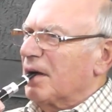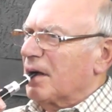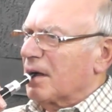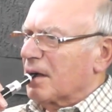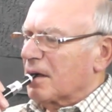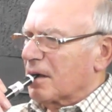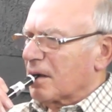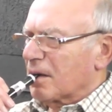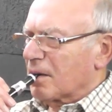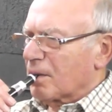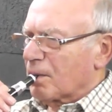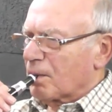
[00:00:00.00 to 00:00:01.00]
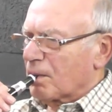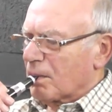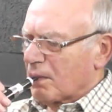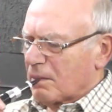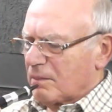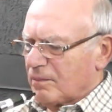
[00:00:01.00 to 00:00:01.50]
draw.
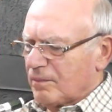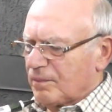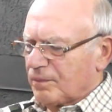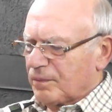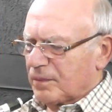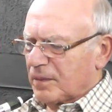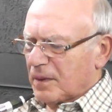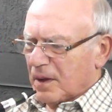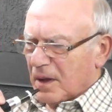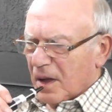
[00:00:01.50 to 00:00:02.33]
It's really nice.